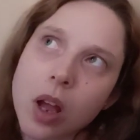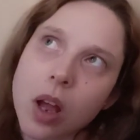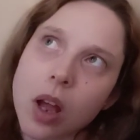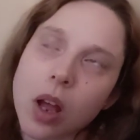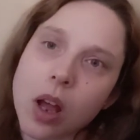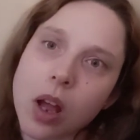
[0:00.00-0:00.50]

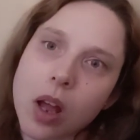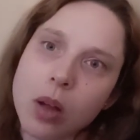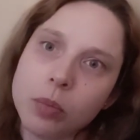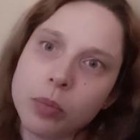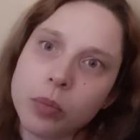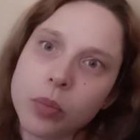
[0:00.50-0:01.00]

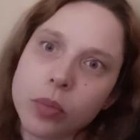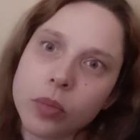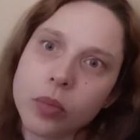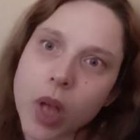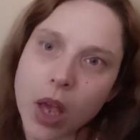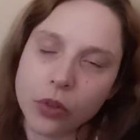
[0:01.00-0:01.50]

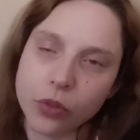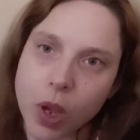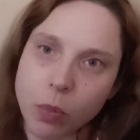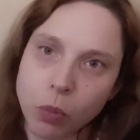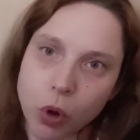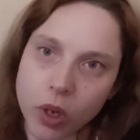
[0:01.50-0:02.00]
at some
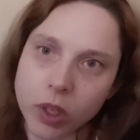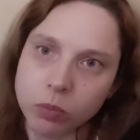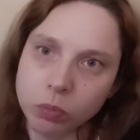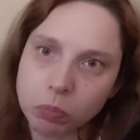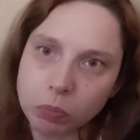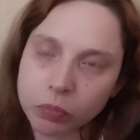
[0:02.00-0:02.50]
point
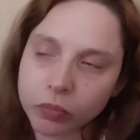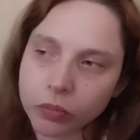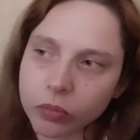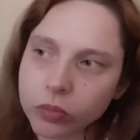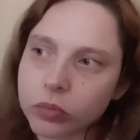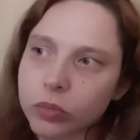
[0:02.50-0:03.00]

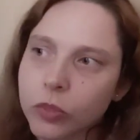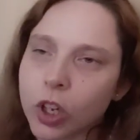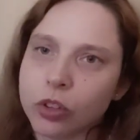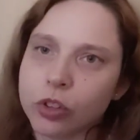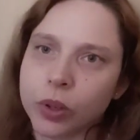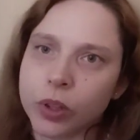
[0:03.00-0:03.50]

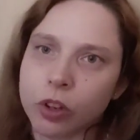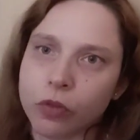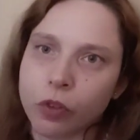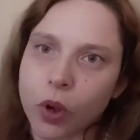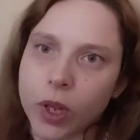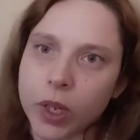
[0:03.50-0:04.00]
during the
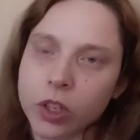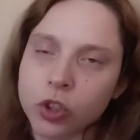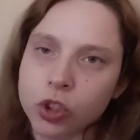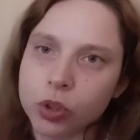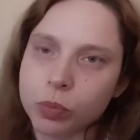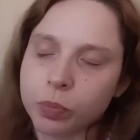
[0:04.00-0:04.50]
voyage,